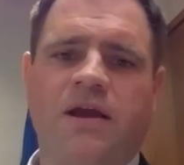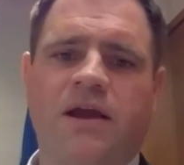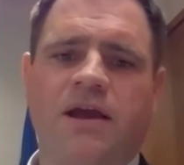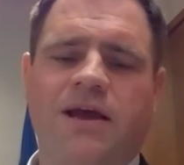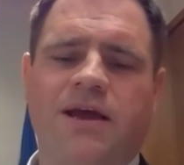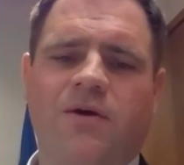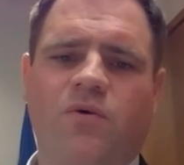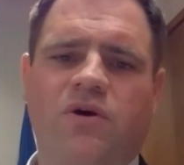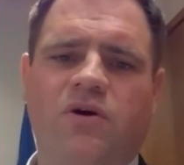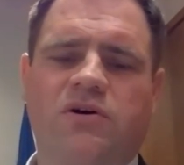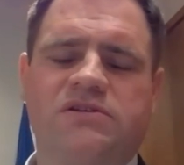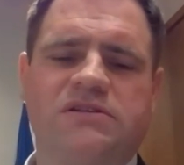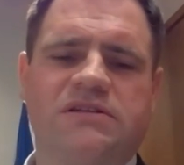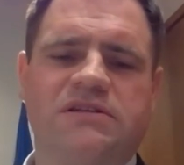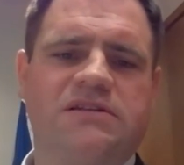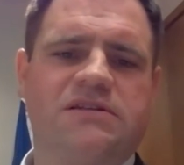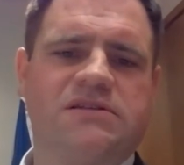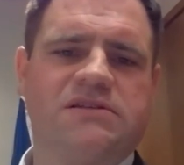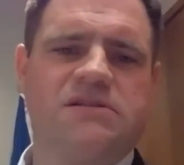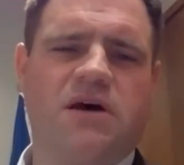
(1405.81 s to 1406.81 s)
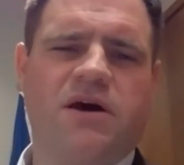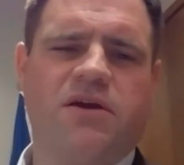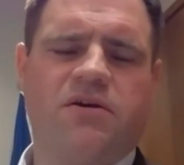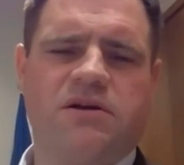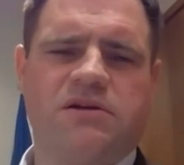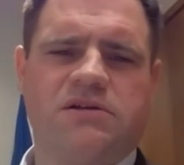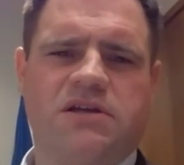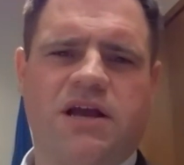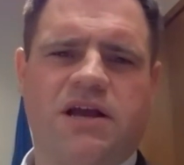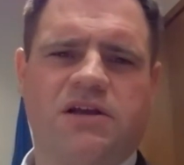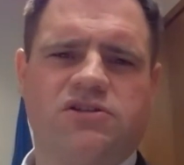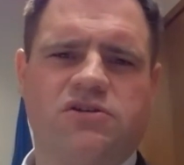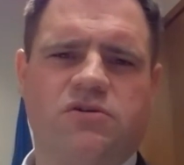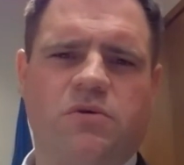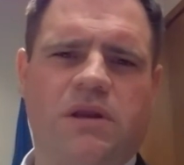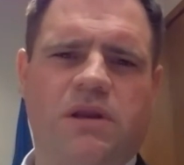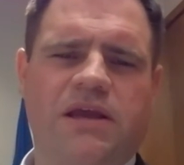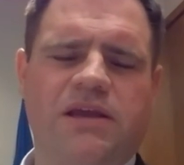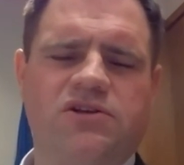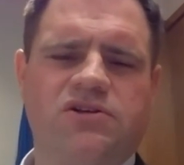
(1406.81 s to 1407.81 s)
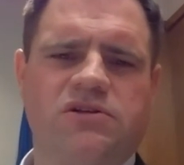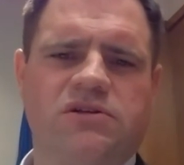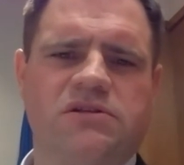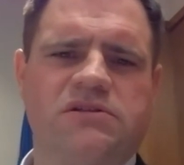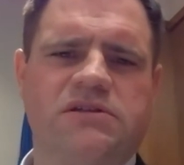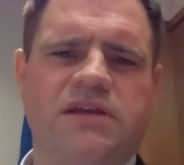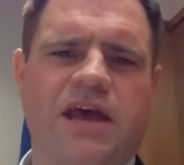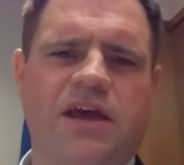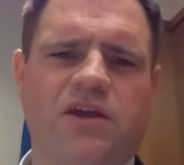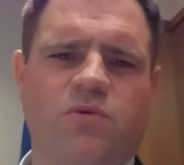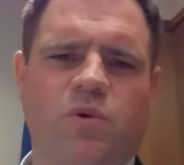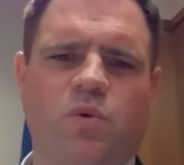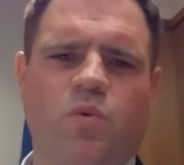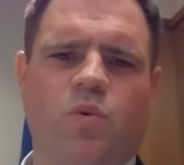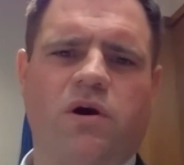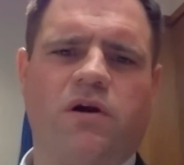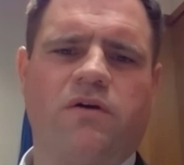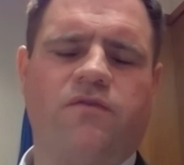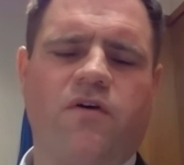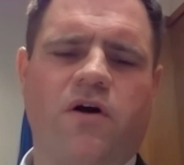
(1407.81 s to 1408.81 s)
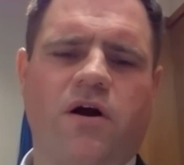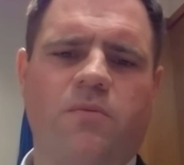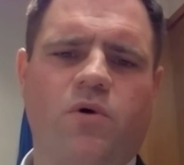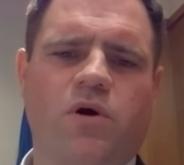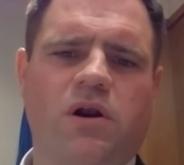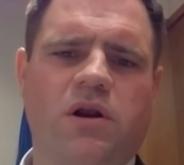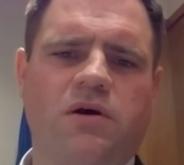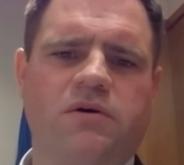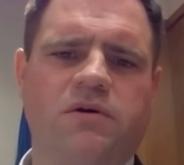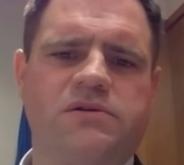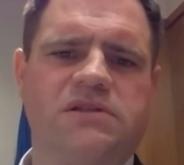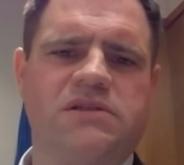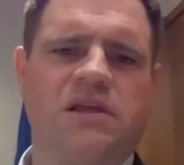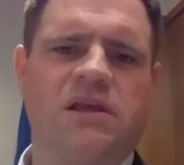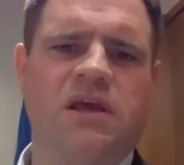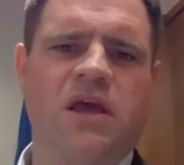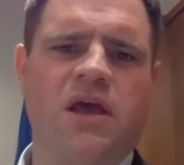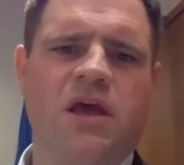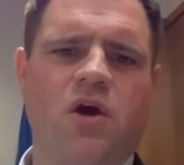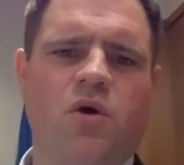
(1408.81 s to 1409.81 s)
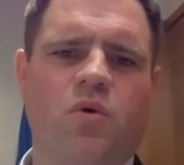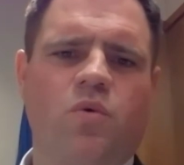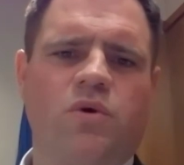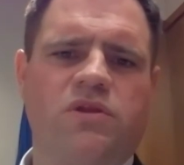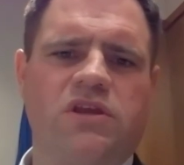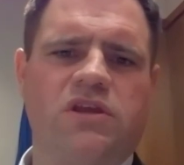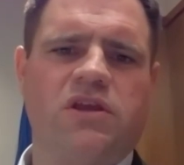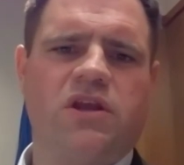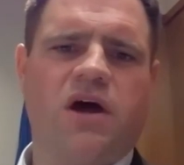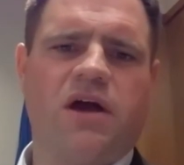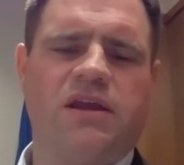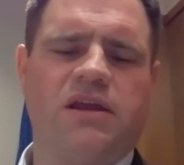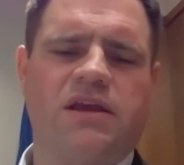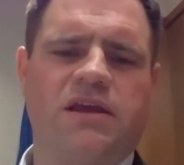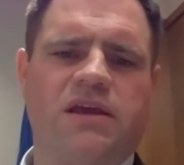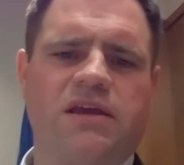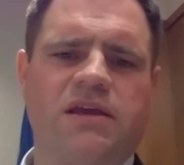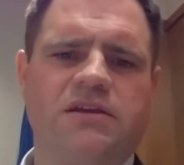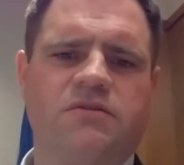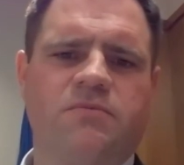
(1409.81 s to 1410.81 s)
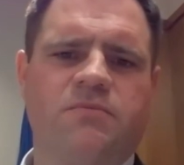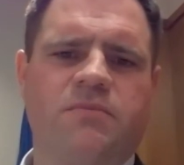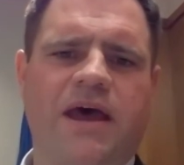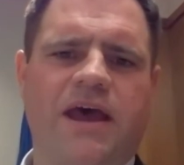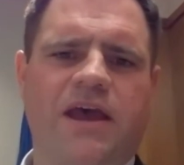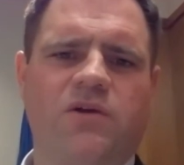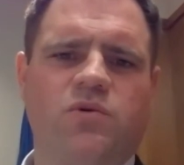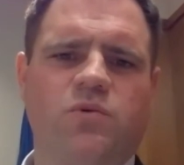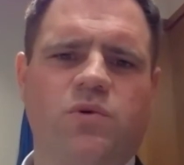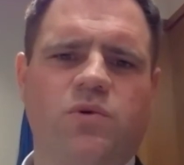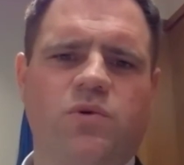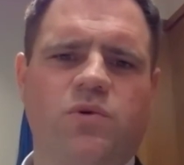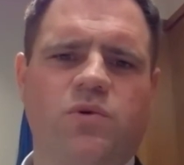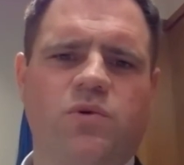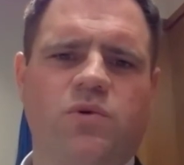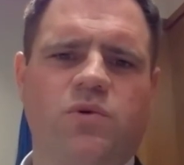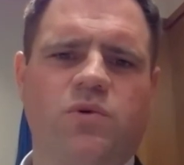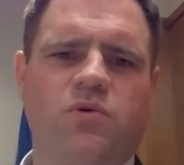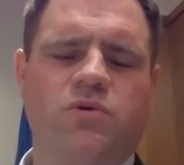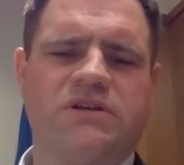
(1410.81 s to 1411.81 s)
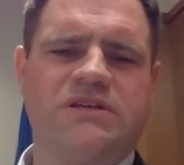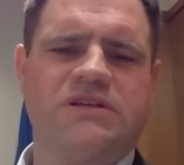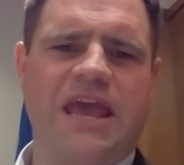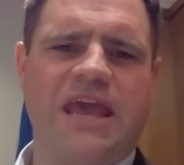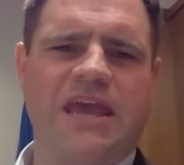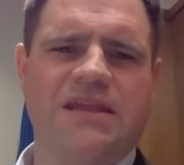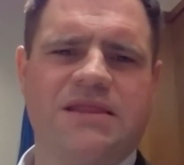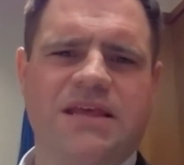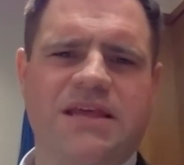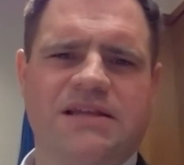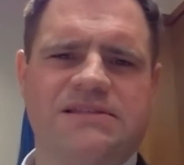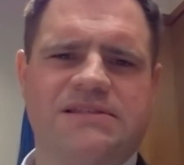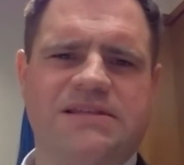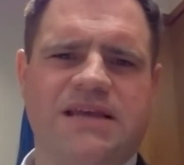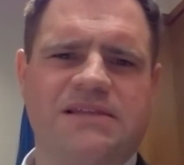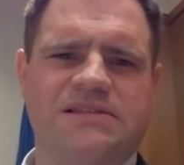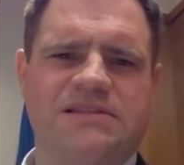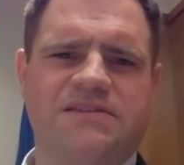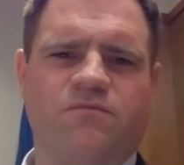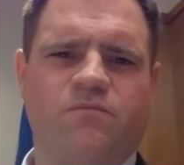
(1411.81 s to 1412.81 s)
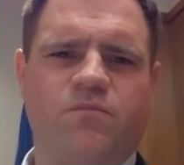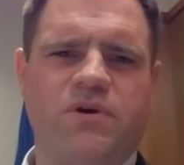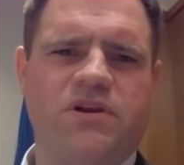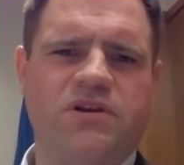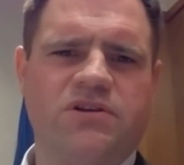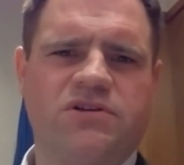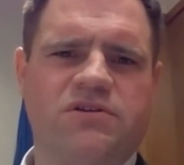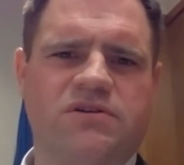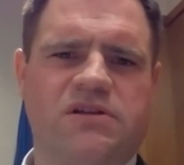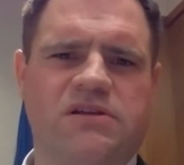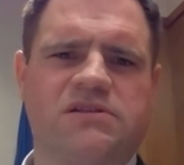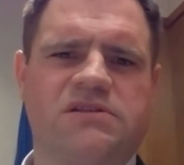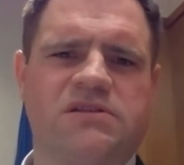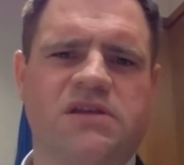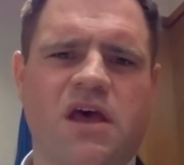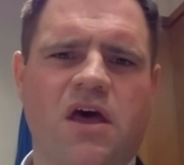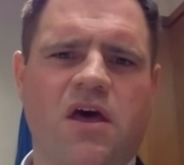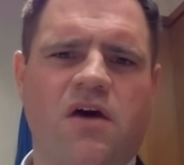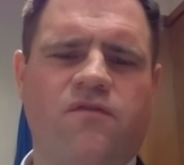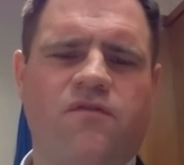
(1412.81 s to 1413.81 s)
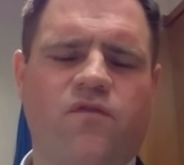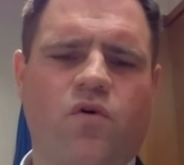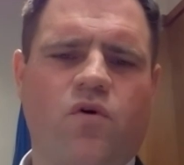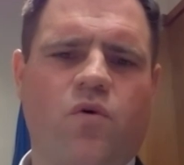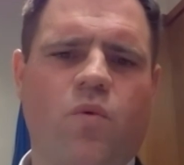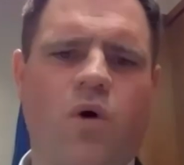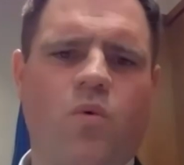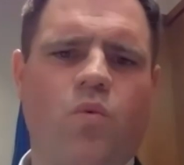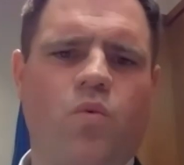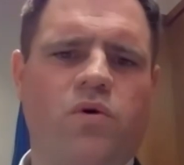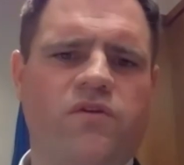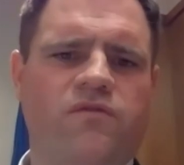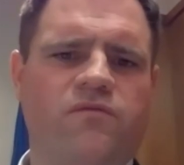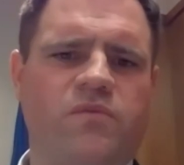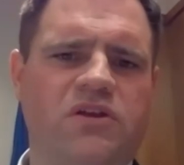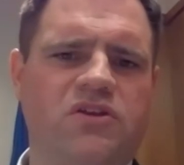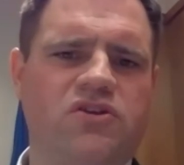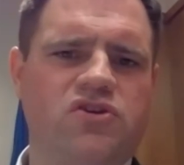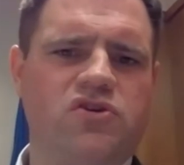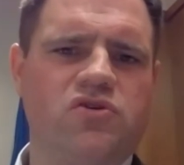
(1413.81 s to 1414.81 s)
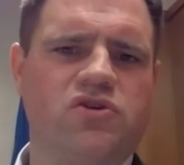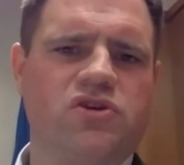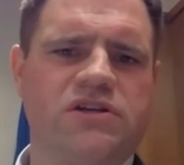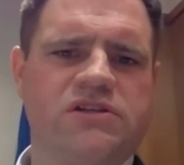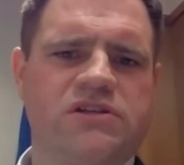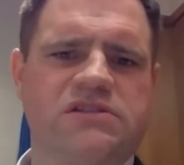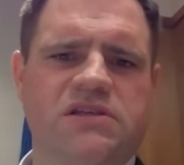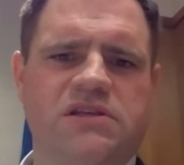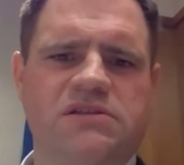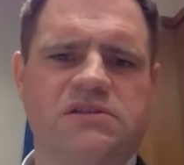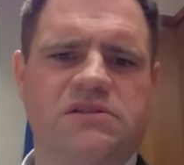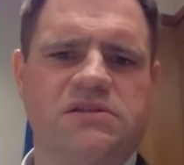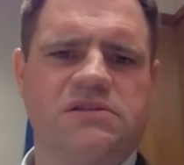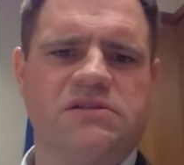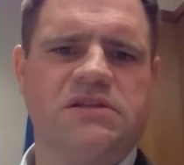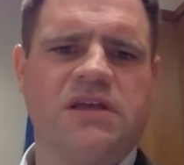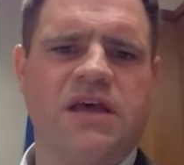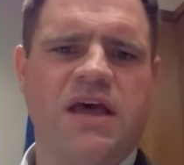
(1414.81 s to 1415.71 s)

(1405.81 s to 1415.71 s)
We also need to decide our international relations. How do we work far more closely with the United Kingdom? How do we retain that sense of Britishness for what would have been unionist citizens?